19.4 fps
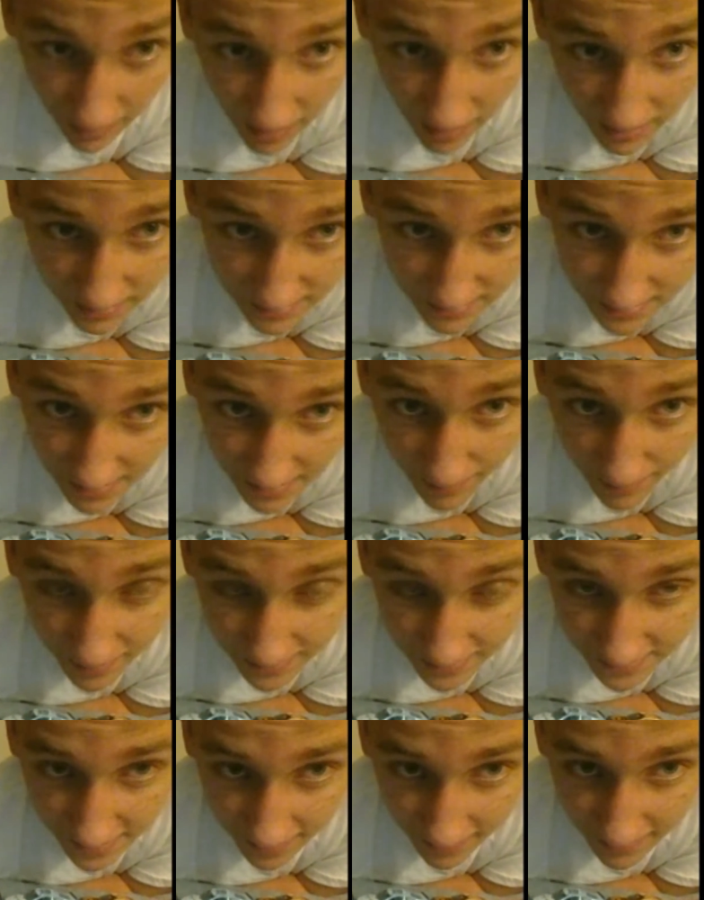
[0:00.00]
a lot of
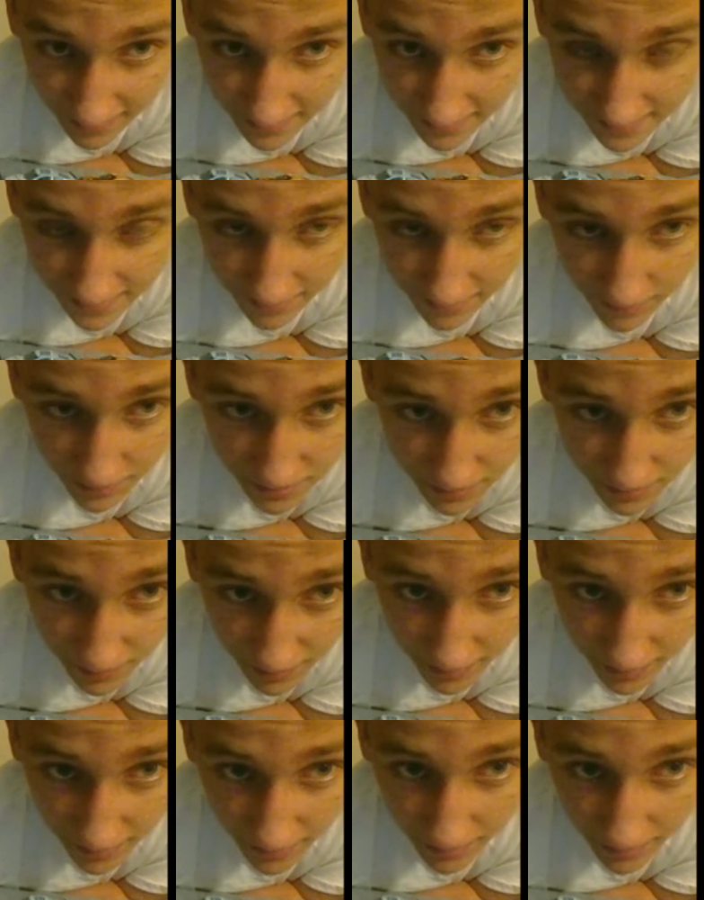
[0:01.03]
side-by-side racing, which is
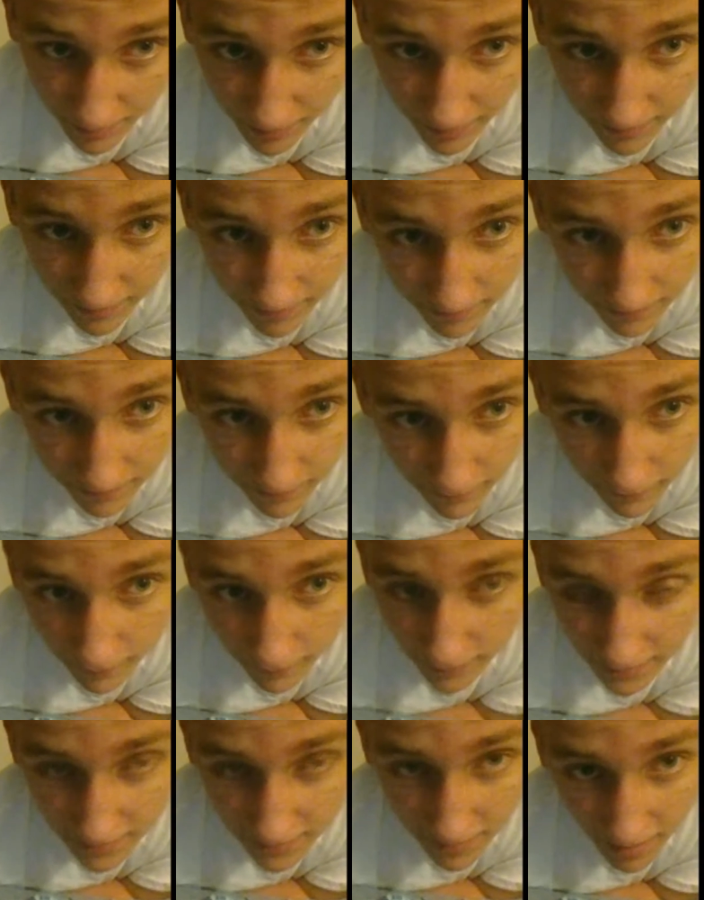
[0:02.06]
pretty good, but
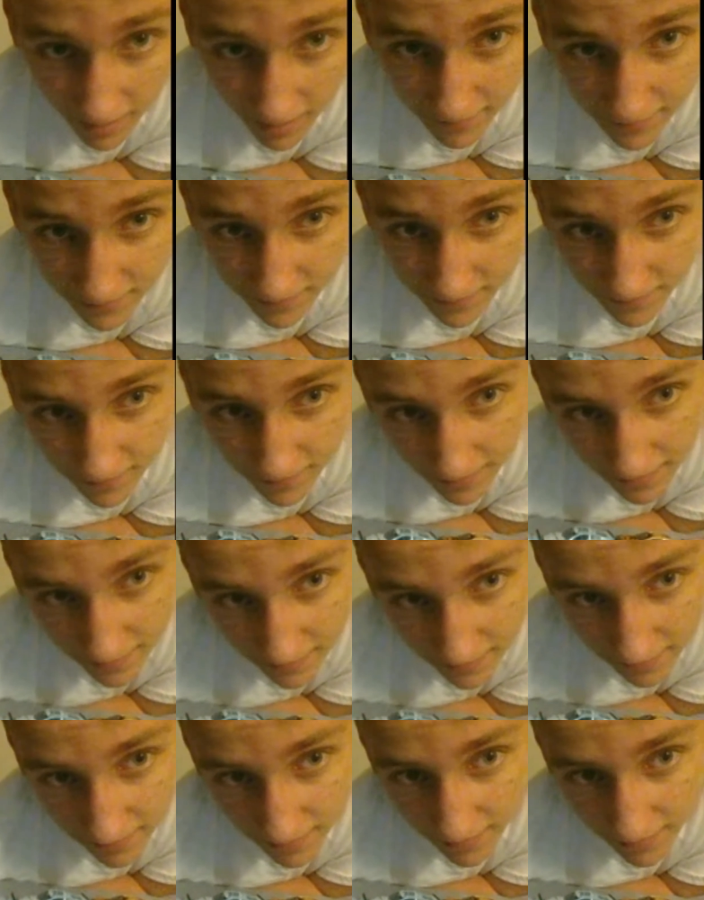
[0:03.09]
we'd often find
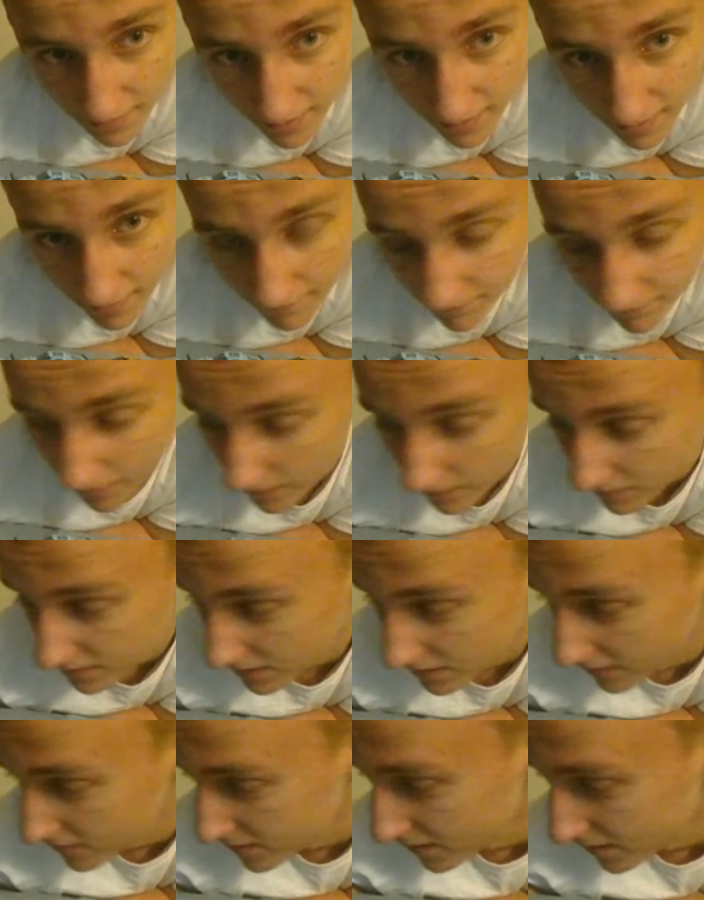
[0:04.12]

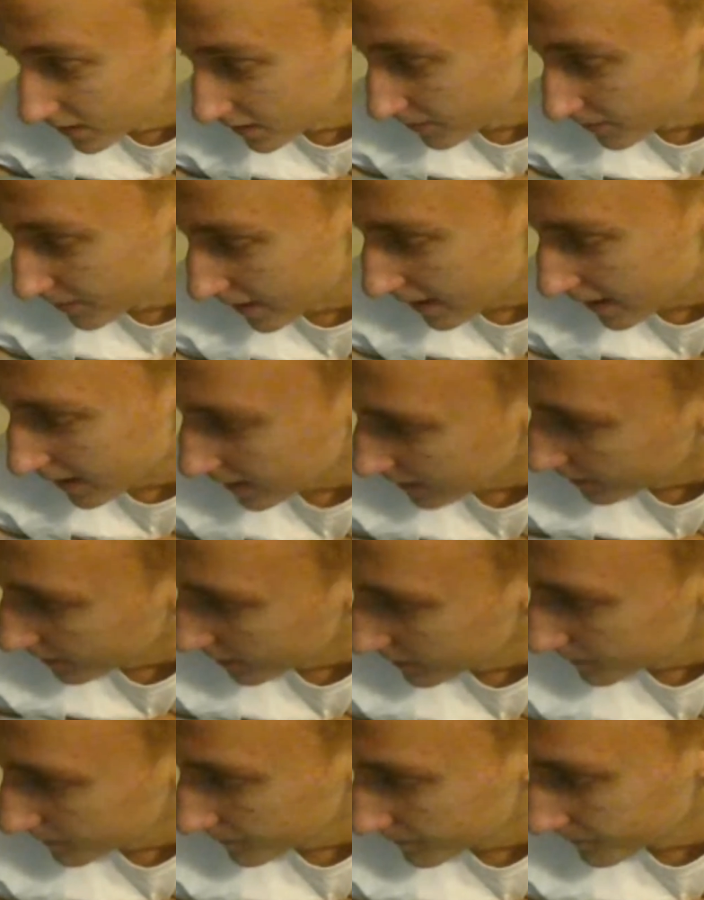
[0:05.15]
ourselves sucked back. I
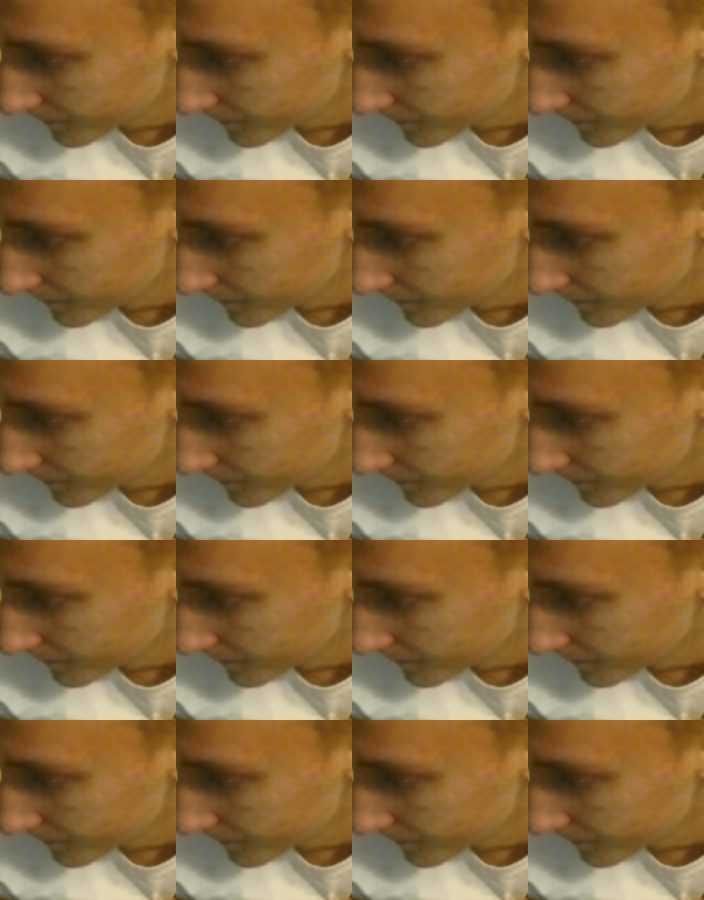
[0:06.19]
mean,